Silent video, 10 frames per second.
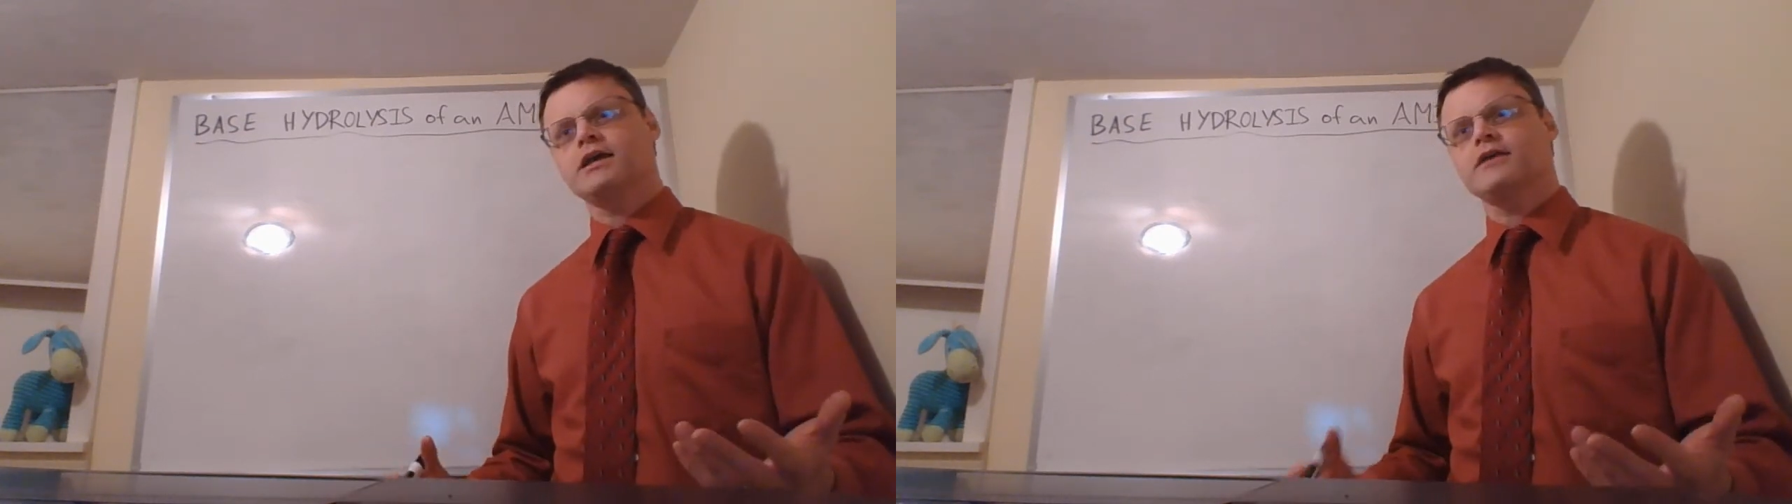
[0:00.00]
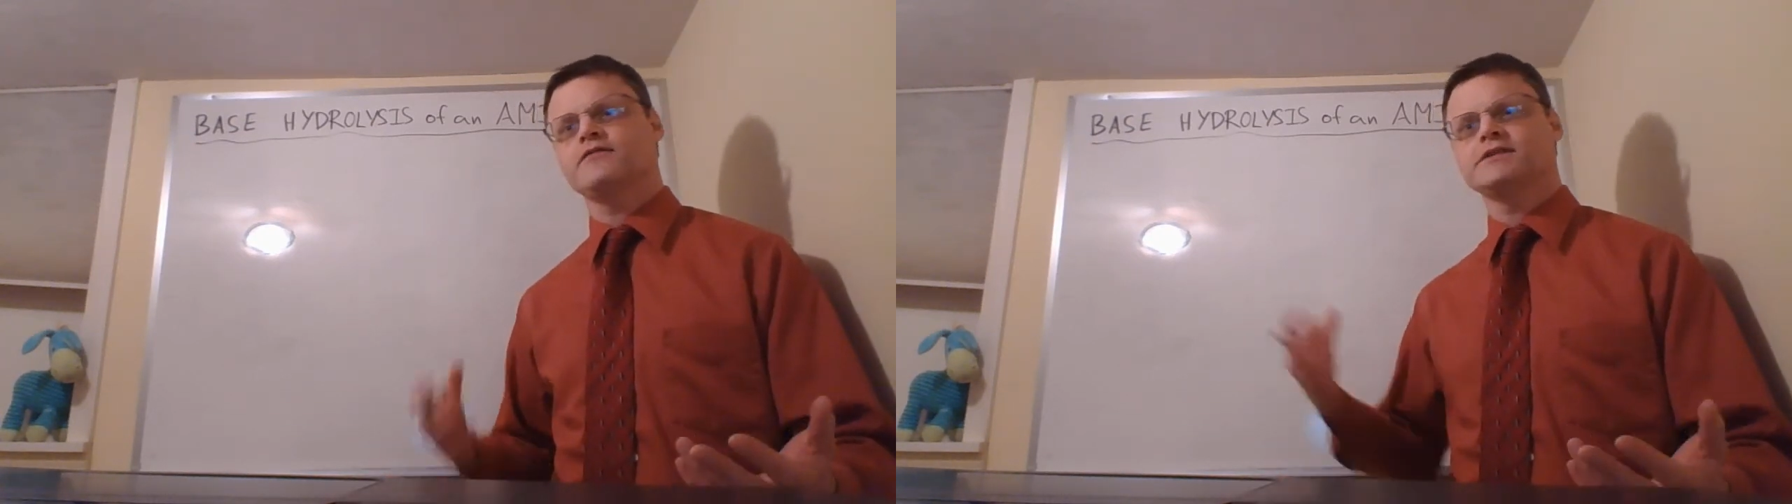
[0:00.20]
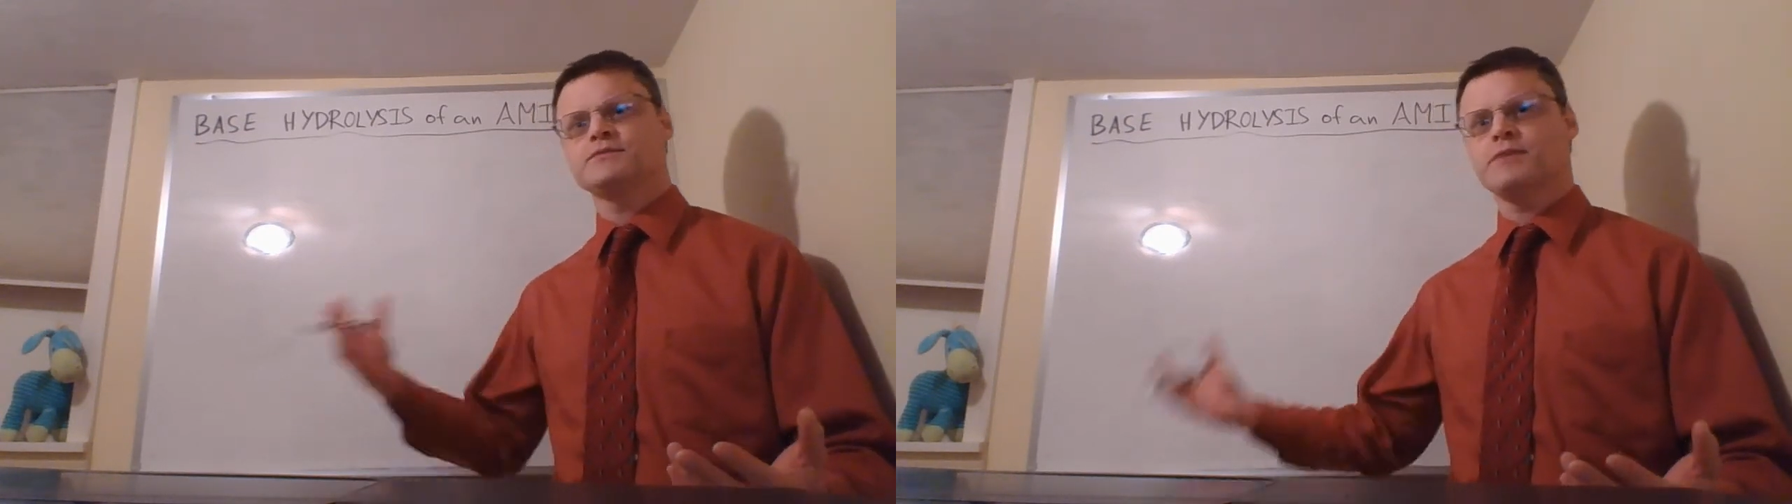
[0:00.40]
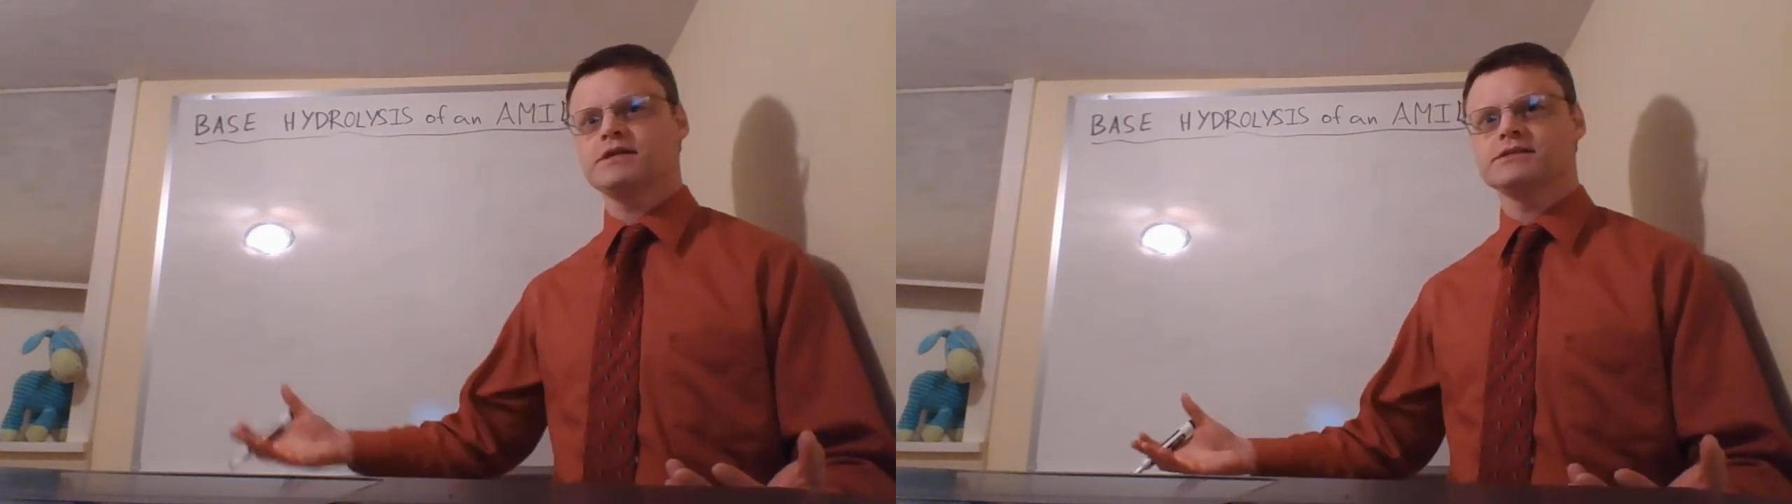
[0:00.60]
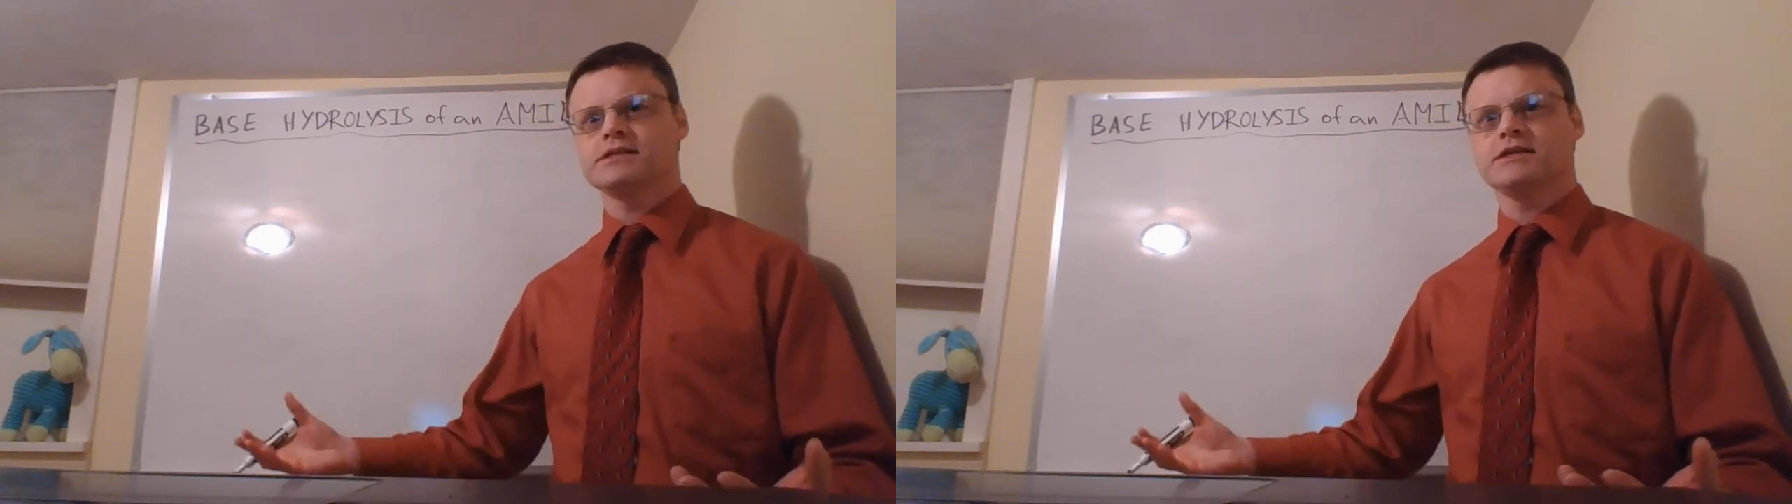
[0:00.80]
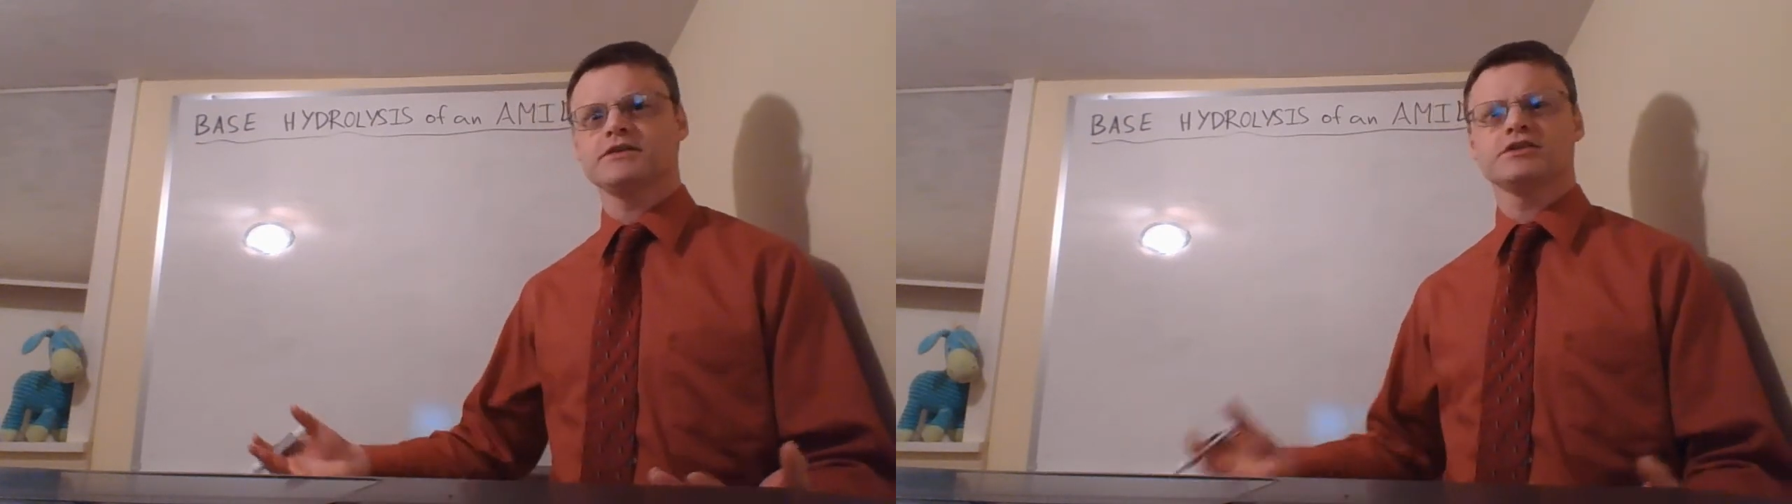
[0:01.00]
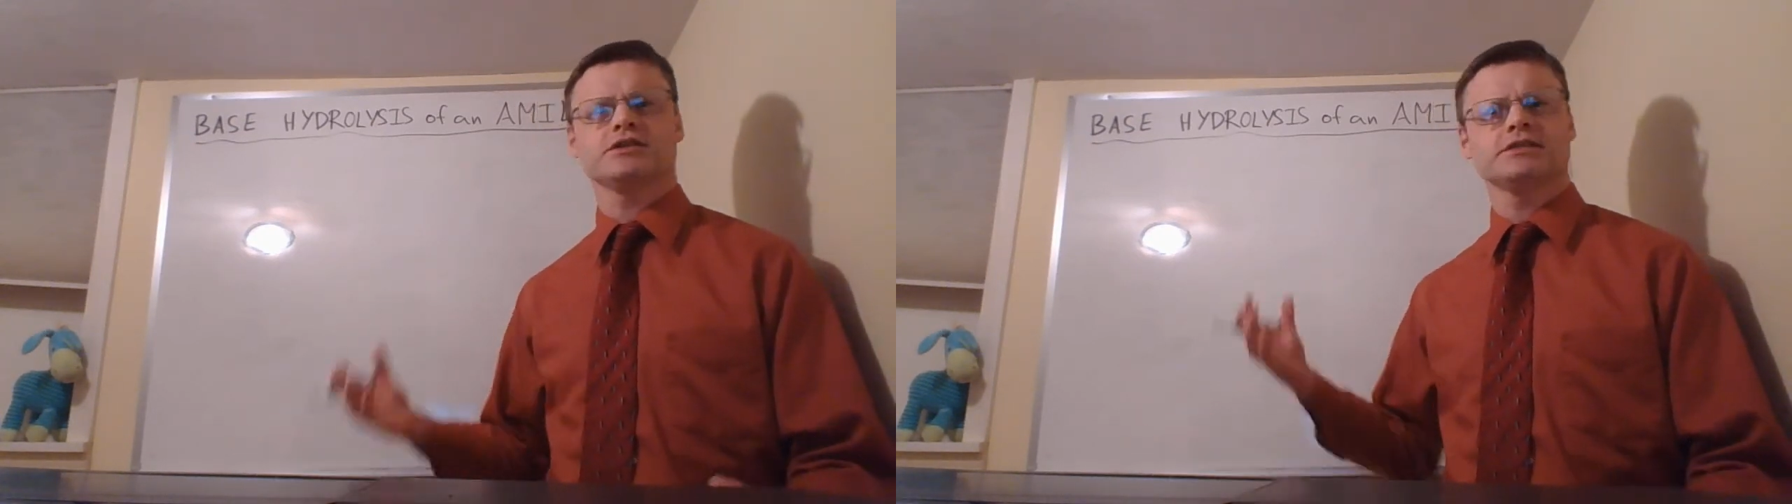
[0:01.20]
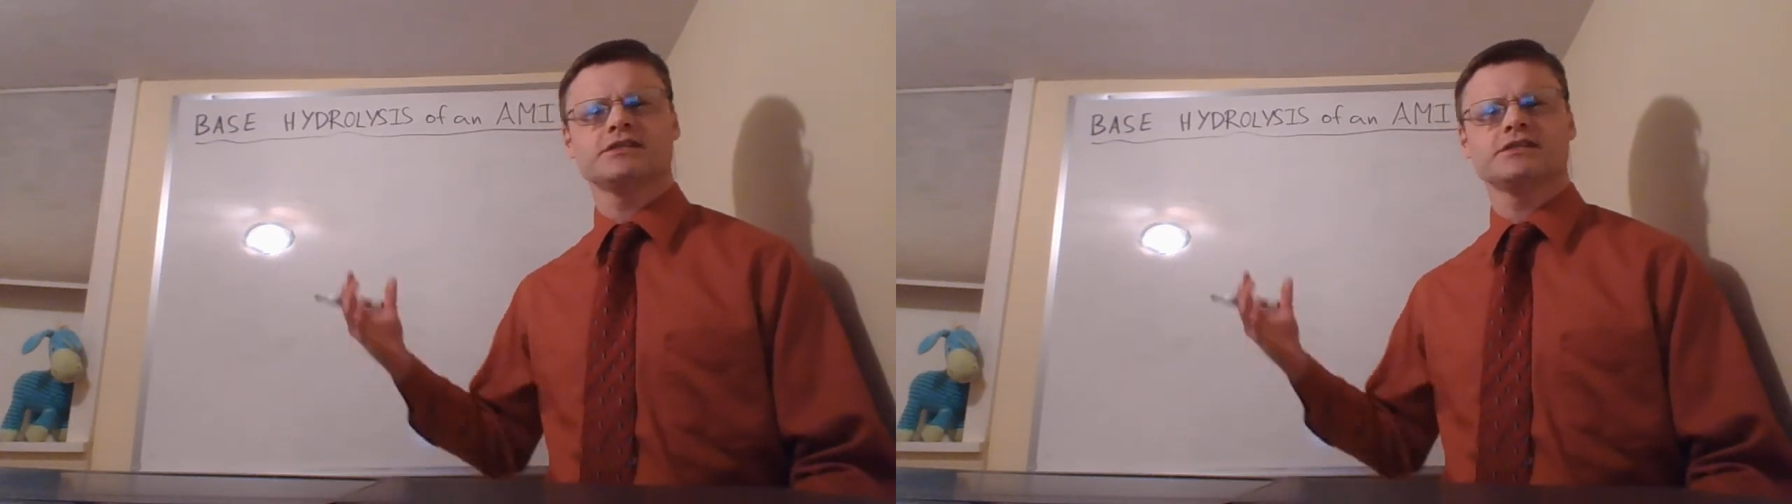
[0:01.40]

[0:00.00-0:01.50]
if it's basic conditions,